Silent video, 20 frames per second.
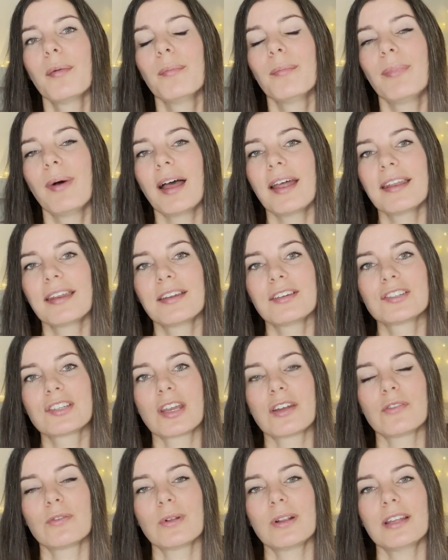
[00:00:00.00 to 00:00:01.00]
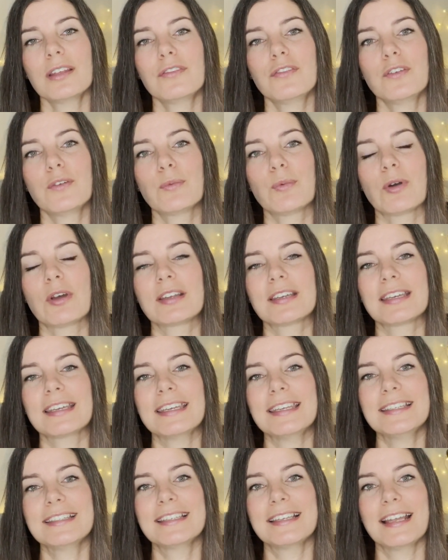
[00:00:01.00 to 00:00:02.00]
But in general, if you want an
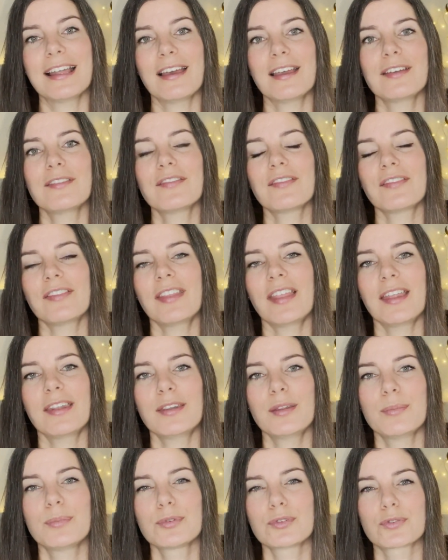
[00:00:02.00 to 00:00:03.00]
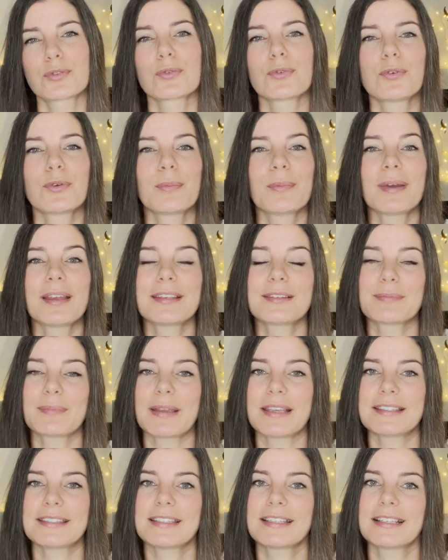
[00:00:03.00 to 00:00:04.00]
easy life, then the personnummer is
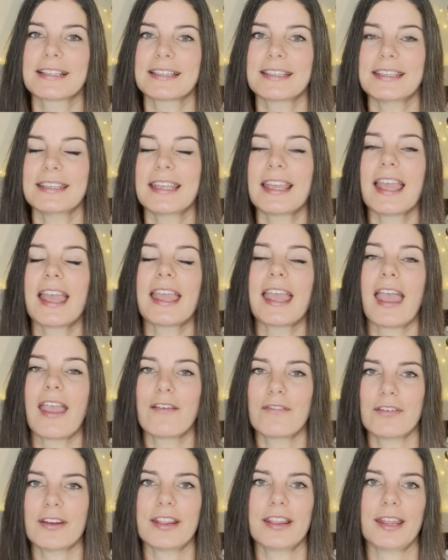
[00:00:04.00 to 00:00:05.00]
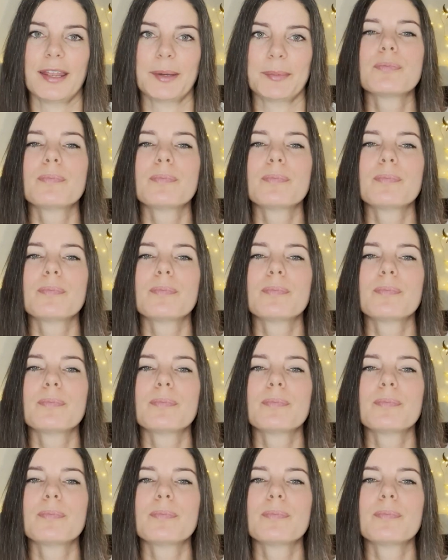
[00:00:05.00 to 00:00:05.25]
basically everything.